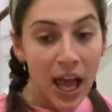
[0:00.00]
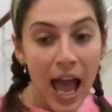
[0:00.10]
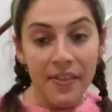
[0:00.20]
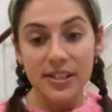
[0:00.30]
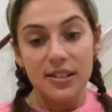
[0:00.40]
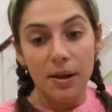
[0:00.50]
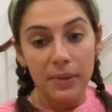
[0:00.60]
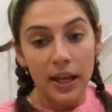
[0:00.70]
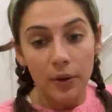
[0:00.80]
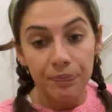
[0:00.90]
And this is
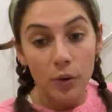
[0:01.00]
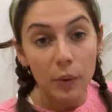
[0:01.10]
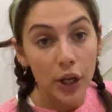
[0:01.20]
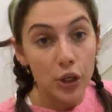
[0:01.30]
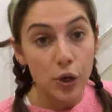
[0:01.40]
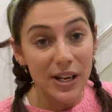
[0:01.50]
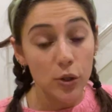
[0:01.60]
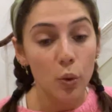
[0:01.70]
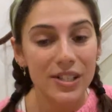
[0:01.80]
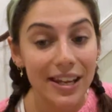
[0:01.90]
something we're going to do and it's
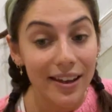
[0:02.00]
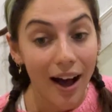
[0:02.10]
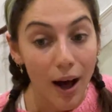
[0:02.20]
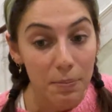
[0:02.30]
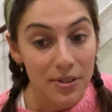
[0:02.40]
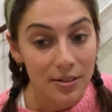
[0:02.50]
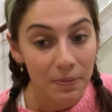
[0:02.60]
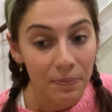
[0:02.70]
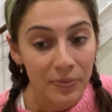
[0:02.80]
called teacups.